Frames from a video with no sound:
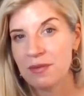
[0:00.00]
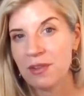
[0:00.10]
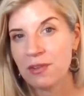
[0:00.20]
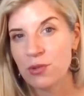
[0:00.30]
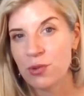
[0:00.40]
of
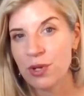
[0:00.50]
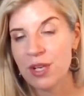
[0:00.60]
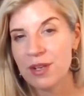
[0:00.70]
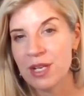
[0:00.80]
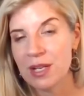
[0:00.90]
the
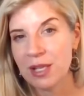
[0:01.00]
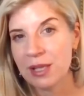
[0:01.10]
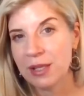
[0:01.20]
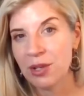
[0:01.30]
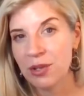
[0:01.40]
story. You need a
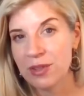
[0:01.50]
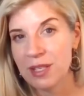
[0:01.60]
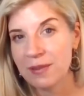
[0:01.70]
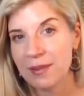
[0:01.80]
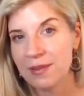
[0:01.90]
clear
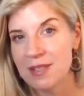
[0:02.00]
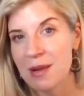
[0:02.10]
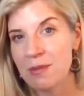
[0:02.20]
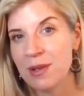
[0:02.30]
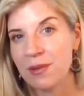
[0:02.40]
thesis
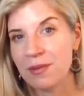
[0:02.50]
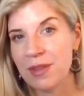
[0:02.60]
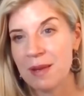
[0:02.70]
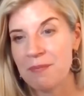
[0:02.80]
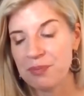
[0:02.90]
statement
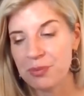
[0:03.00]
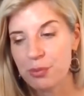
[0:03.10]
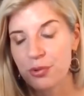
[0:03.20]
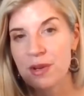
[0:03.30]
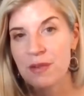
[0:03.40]
that
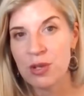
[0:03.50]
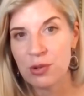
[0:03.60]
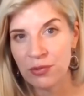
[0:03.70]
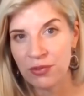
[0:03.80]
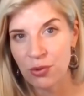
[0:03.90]

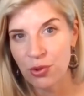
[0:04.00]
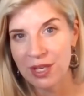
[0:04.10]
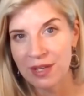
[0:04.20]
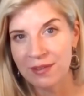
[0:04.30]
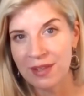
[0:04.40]
previews the
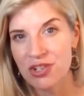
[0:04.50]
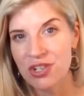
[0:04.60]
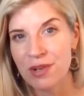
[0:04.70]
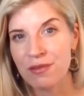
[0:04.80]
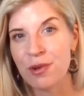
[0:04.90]

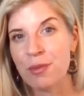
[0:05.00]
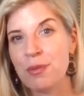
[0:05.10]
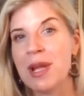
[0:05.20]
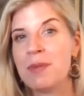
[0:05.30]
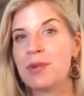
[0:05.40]
organization of your
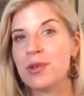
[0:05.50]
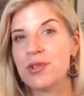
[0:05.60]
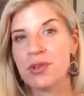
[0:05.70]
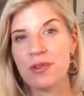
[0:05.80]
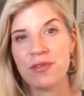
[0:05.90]
paper.
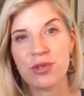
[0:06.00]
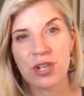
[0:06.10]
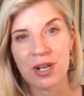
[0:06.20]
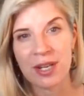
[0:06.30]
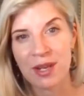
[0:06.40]
So if you're
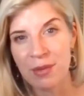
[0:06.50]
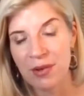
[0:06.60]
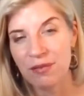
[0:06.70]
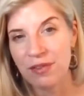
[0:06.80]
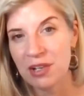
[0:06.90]
talking
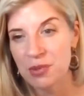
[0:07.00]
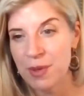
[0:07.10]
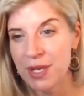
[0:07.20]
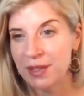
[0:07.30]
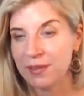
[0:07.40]
about
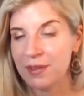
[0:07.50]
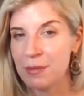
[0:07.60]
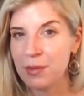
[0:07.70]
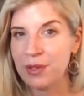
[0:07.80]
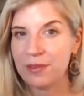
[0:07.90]
flashbacks,
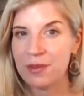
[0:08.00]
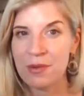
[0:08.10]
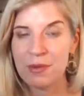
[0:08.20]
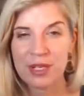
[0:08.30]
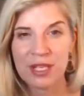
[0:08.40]

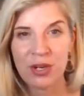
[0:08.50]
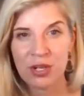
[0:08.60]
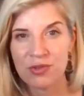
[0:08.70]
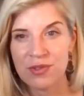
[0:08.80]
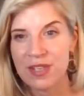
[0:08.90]
symbolism, and
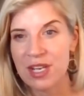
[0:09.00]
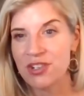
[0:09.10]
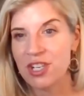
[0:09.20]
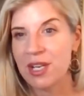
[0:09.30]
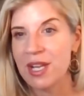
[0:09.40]

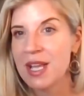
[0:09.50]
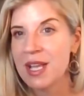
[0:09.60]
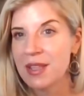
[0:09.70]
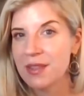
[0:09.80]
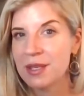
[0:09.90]
characterization,
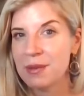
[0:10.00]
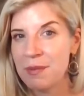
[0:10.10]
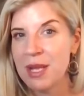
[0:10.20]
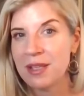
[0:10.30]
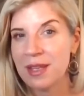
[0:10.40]

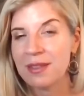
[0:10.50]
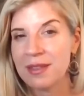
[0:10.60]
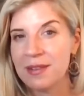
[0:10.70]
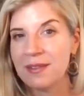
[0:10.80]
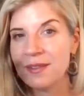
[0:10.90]
then make that
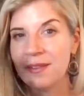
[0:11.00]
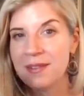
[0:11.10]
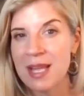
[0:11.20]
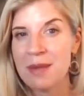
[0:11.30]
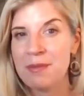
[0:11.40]
thesis
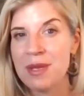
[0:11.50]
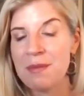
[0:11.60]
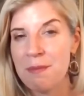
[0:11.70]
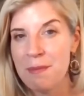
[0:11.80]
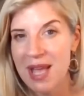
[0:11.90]

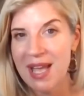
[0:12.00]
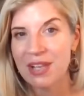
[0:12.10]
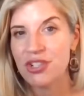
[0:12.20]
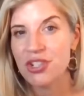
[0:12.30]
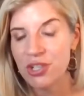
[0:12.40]
statement
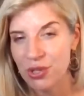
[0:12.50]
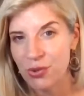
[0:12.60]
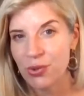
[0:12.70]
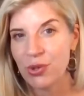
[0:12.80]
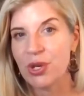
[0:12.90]
match
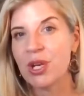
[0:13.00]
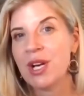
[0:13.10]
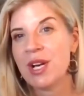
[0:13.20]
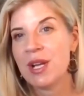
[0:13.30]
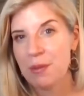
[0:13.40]
your
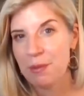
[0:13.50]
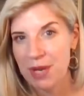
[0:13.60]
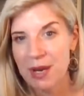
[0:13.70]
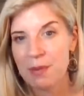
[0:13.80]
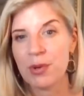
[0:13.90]

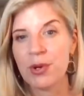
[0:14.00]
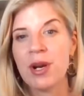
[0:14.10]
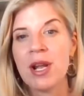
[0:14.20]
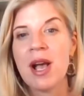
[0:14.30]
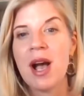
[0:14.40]

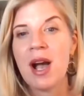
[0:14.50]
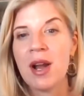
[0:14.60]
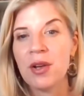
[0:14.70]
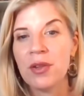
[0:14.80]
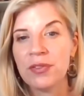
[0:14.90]
paper.
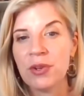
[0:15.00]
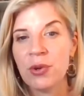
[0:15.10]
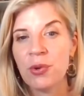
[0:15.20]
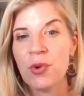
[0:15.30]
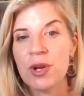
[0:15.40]
I
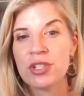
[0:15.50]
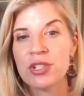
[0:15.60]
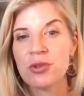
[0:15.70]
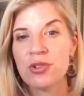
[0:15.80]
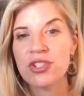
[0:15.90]
also want
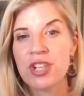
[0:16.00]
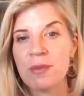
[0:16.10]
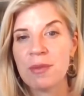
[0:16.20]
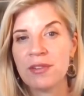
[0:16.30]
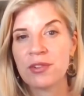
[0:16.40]
to
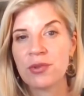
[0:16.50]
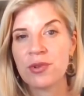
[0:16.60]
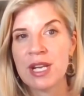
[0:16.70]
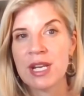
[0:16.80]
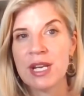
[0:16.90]
share my
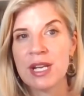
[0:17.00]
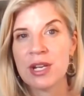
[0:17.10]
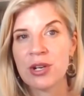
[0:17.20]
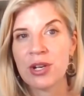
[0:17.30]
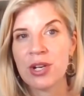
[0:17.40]
screen
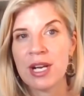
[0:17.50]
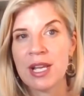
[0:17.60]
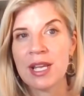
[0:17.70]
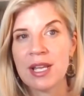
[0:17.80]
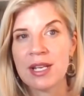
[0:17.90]
here
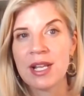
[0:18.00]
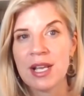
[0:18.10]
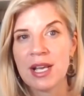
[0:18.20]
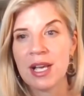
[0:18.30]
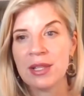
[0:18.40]
and
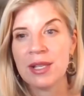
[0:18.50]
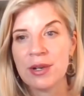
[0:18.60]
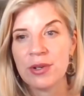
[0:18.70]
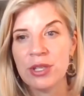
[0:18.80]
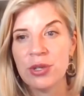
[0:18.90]

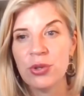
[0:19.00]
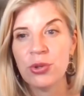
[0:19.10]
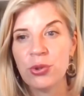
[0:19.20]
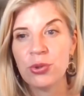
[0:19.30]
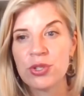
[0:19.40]
allow
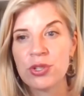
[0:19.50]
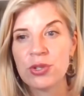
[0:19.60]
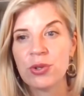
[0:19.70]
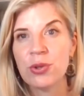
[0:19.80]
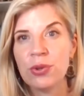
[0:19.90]
you
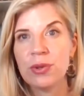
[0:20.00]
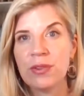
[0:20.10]
to